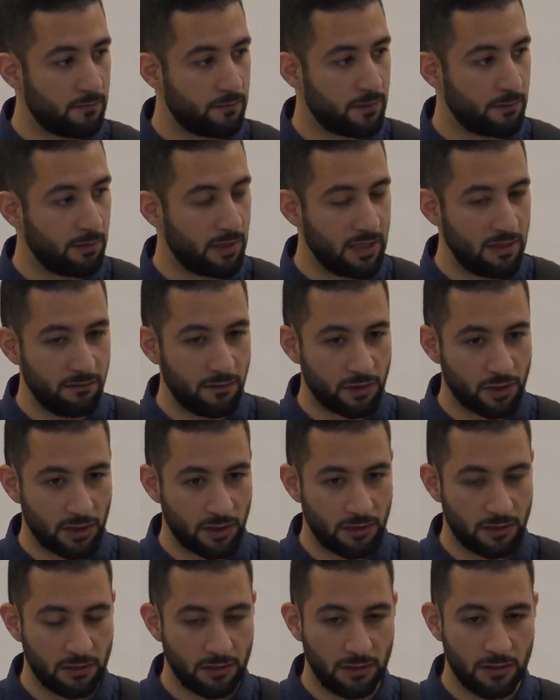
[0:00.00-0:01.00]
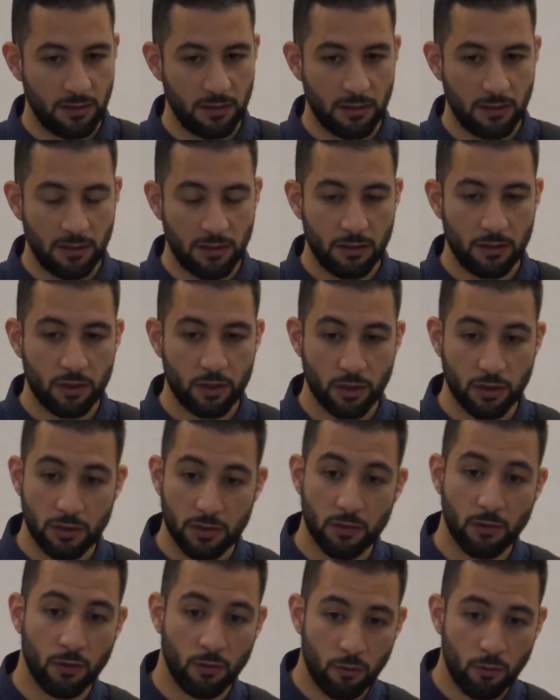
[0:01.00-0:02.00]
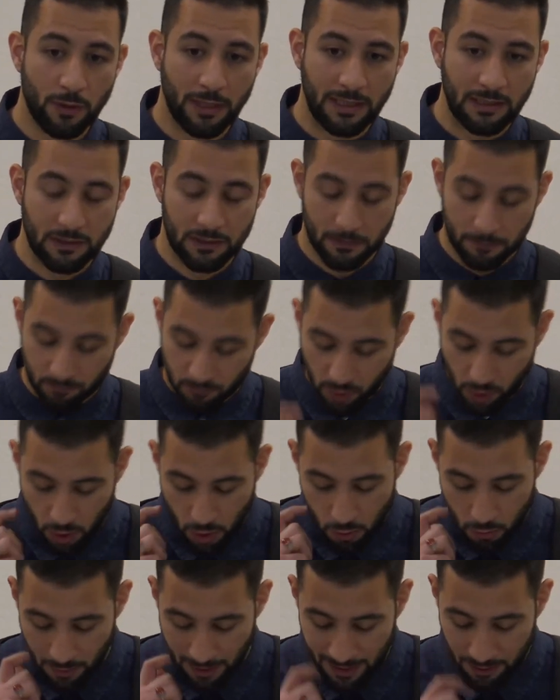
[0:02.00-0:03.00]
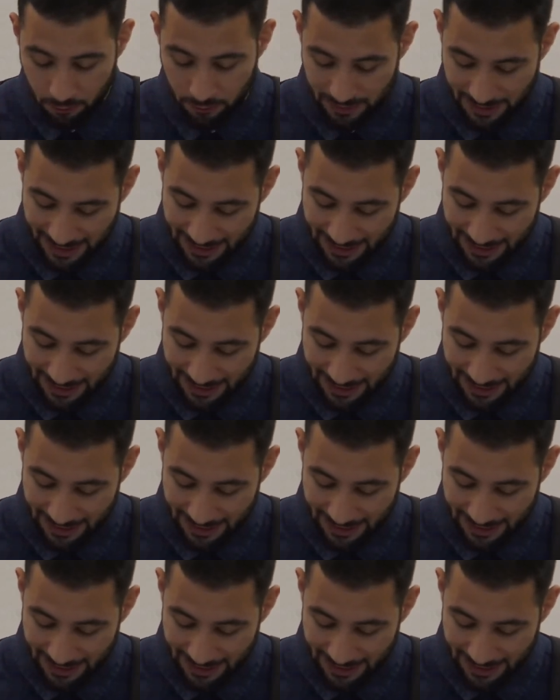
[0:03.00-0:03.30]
The believer should always go out